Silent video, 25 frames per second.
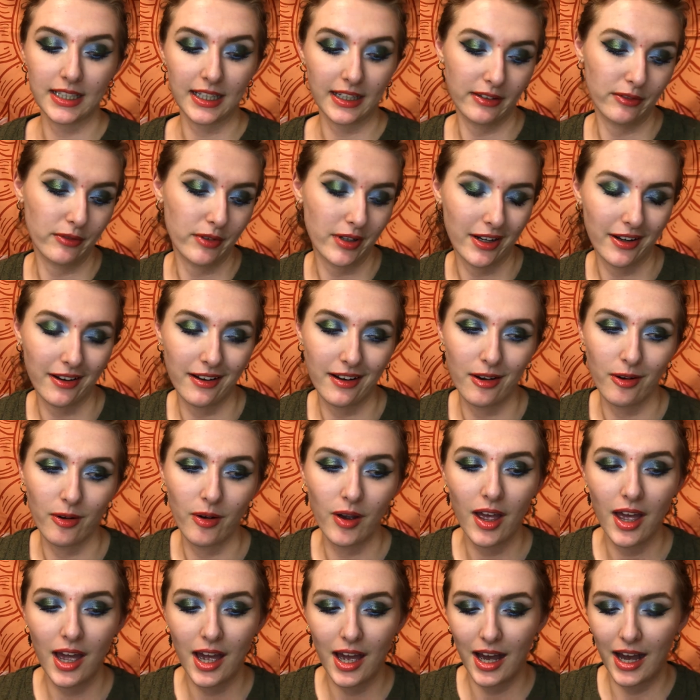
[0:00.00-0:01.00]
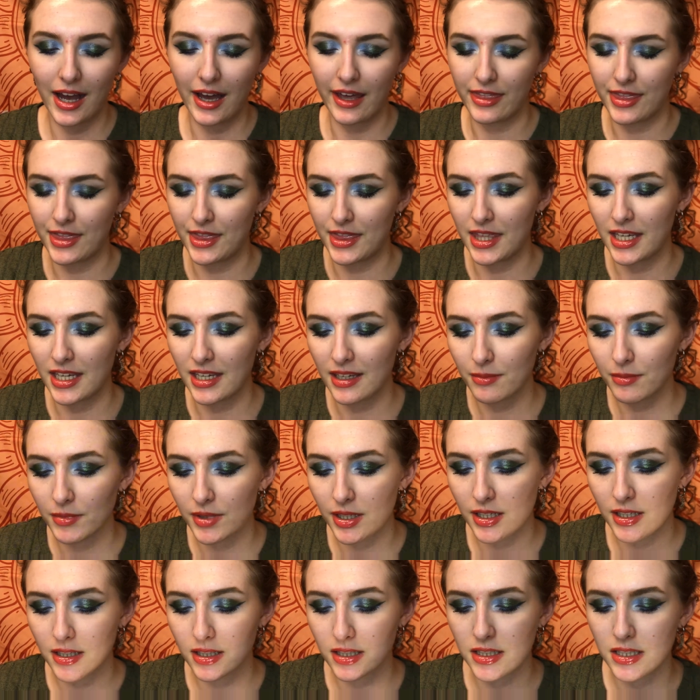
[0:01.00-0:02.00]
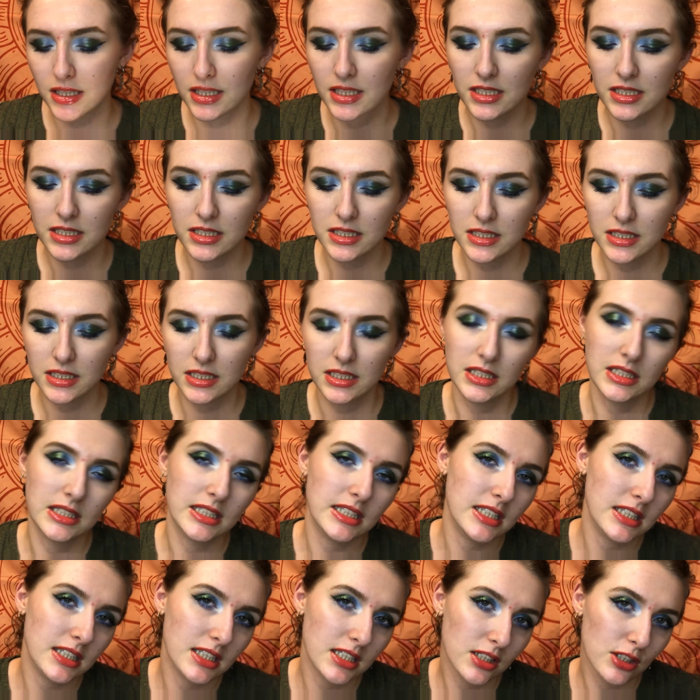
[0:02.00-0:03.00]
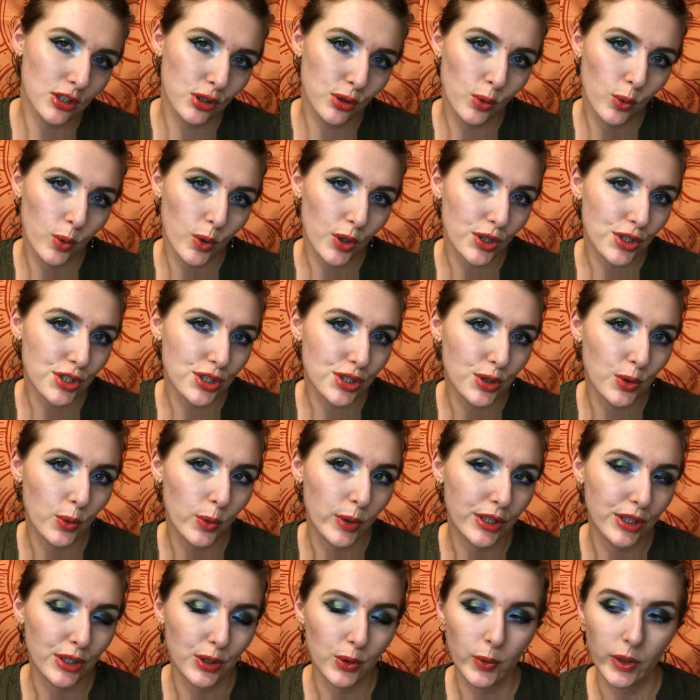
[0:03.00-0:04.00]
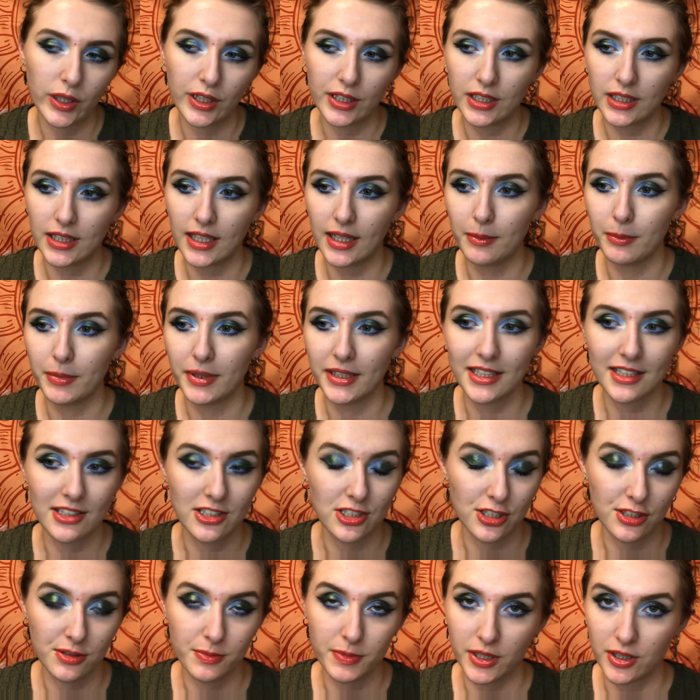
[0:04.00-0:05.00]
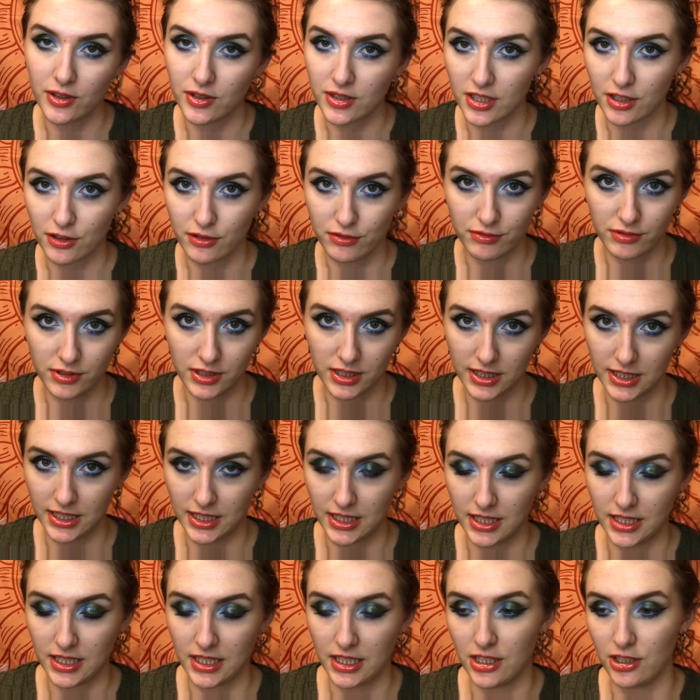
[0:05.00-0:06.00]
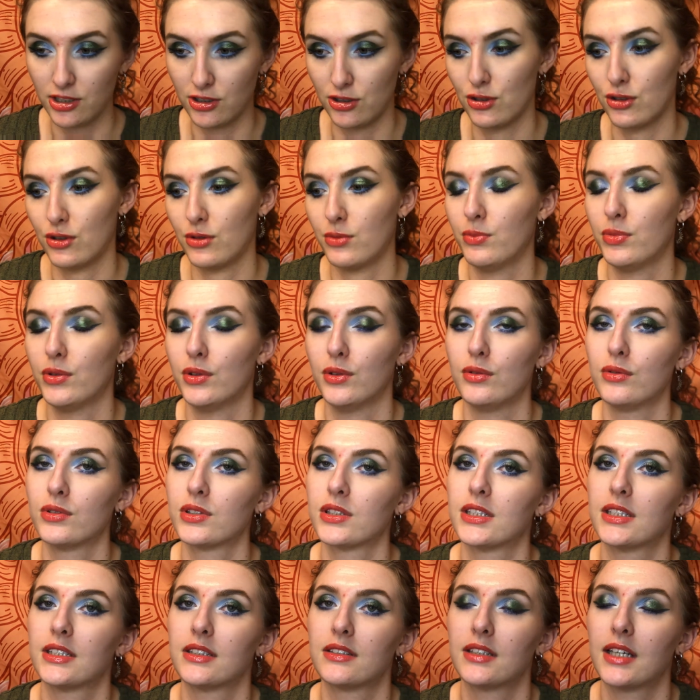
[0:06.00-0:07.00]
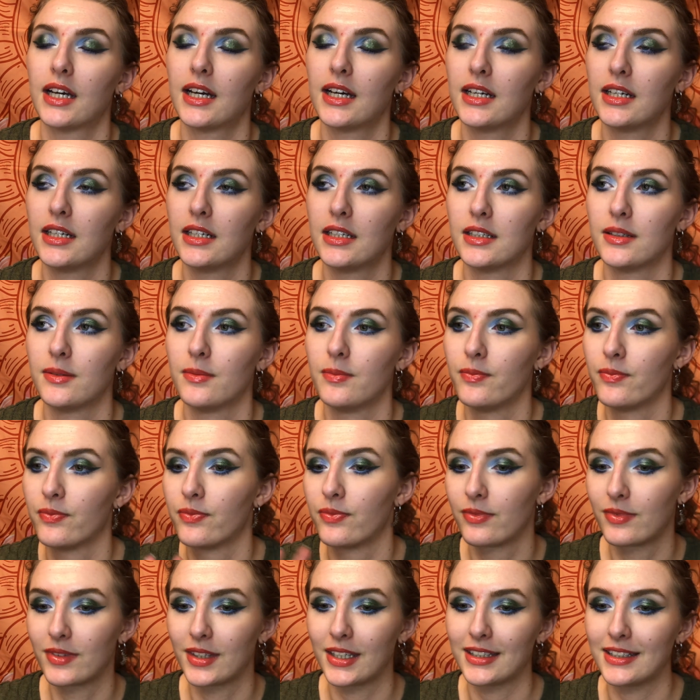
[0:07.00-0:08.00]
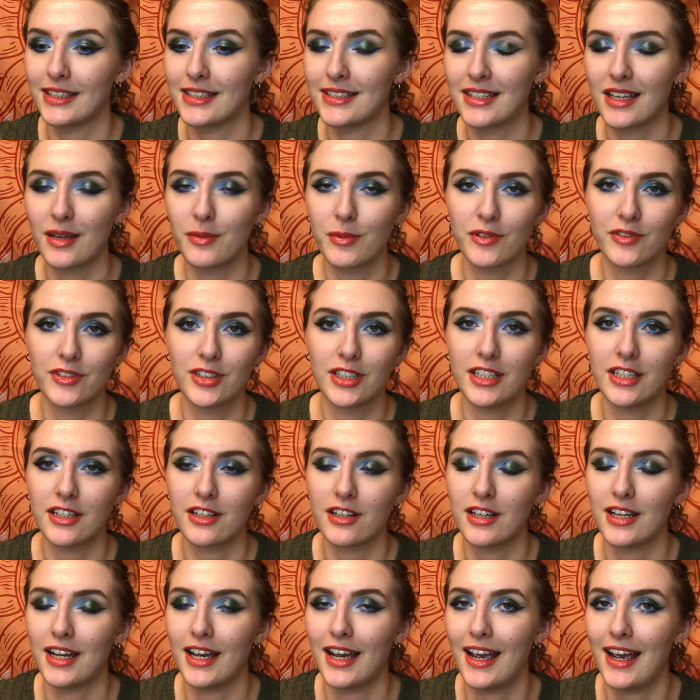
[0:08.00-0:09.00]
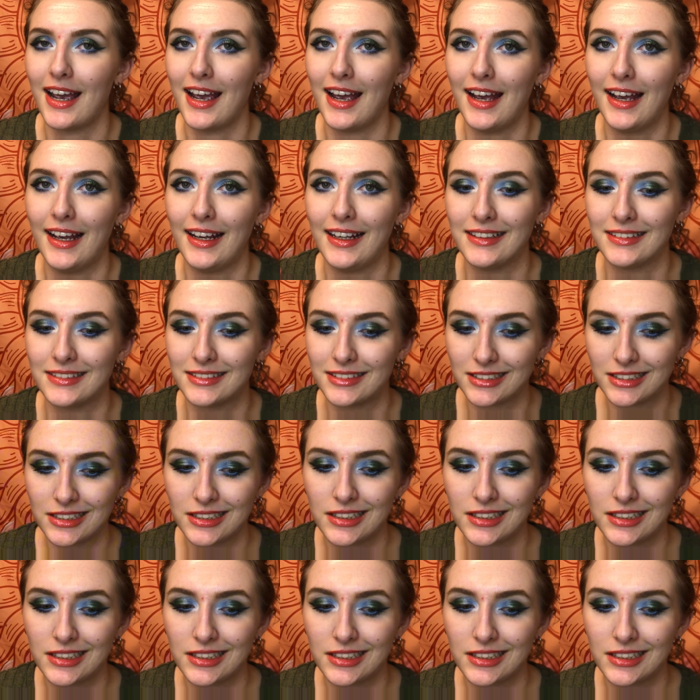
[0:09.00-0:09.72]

And right now, I think I'm leaning towards the Winter Wonderland, but that's just because I really enjoy blues this time of the year, and